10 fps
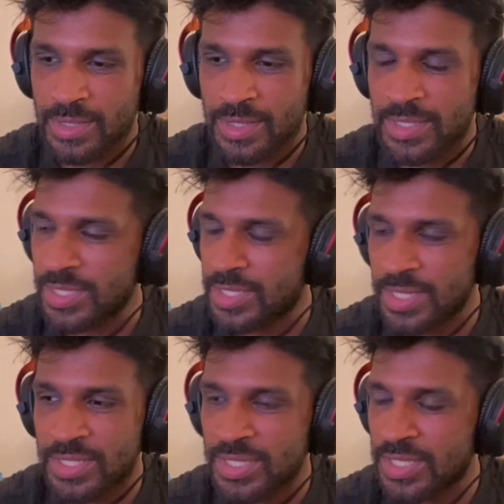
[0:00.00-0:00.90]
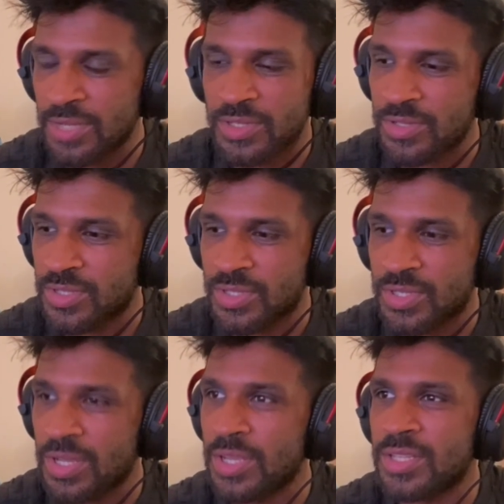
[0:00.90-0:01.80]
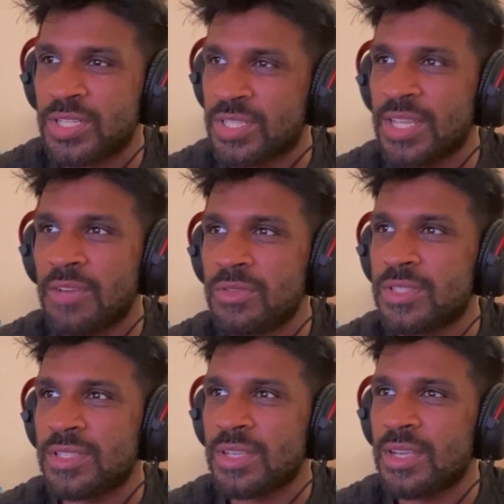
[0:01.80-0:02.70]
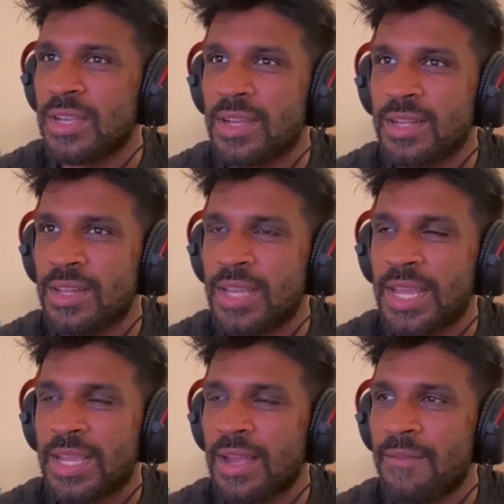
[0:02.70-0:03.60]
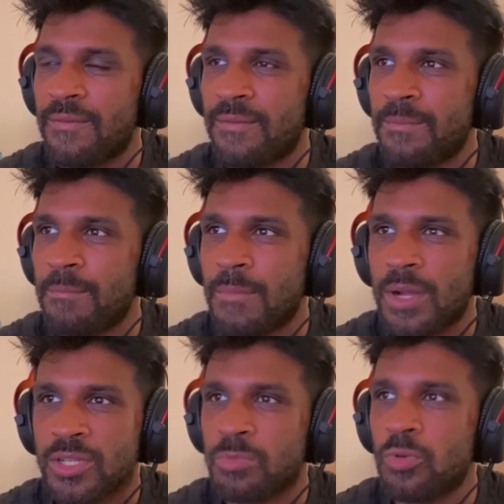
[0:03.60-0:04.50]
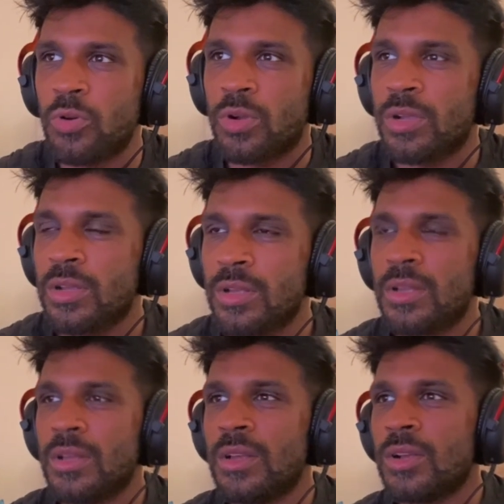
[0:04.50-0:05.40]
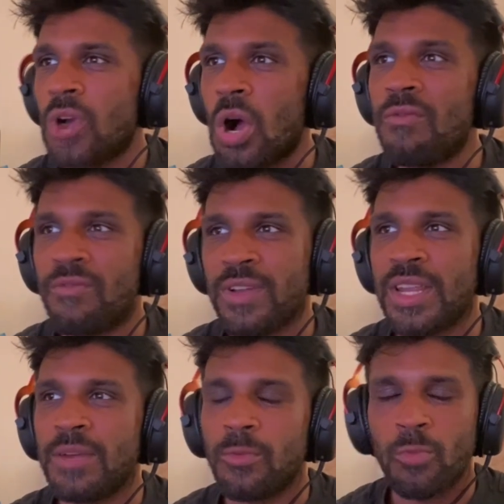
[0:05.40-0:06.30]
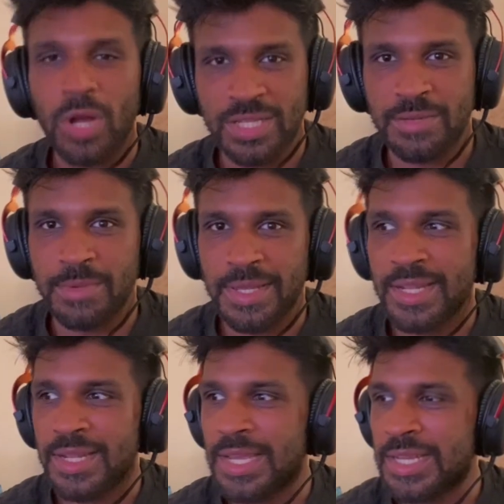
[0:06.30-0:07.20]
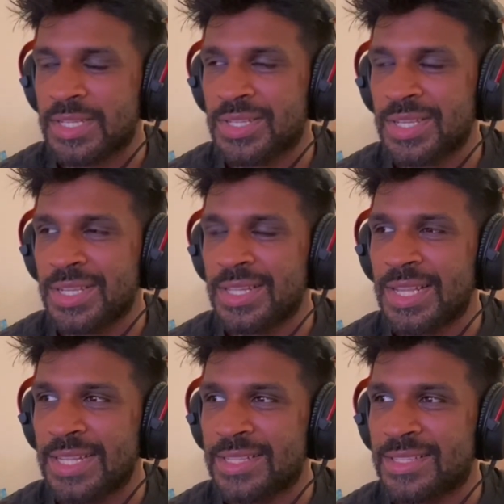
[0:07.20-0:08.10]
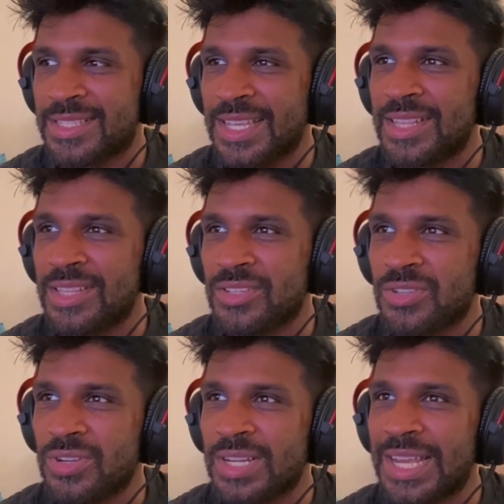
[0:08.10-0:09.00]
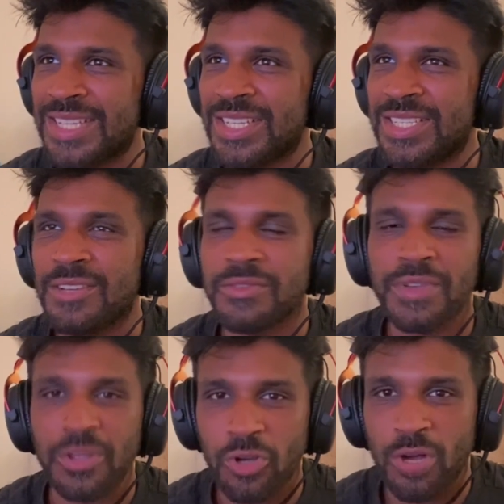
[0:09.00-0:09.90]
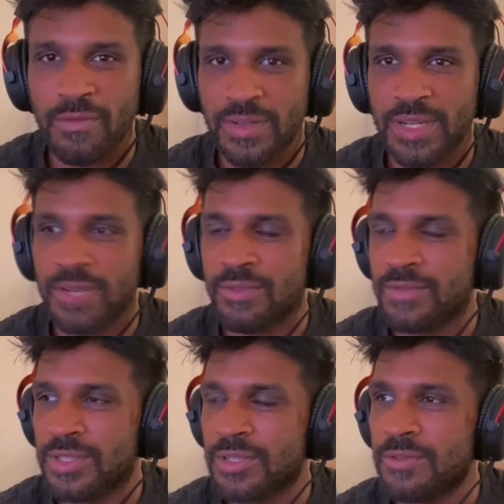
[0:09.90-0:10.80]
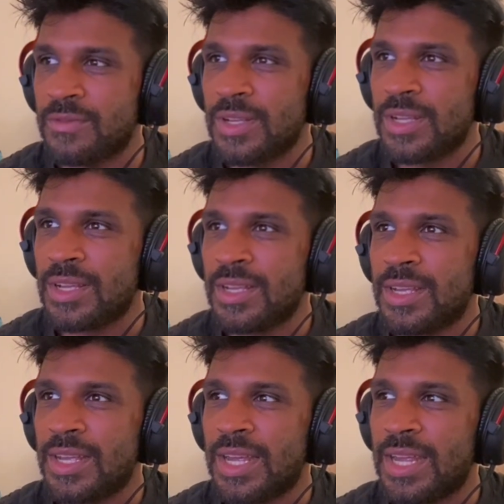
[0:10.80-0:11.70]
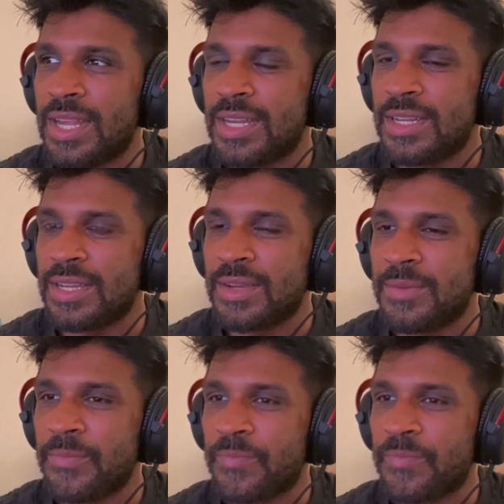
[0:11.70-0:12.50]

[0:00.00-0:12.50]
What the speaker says: It just sounds like a much more confident Watame. Like, she, like, singing the song, like, she sounds very confident of herself. And I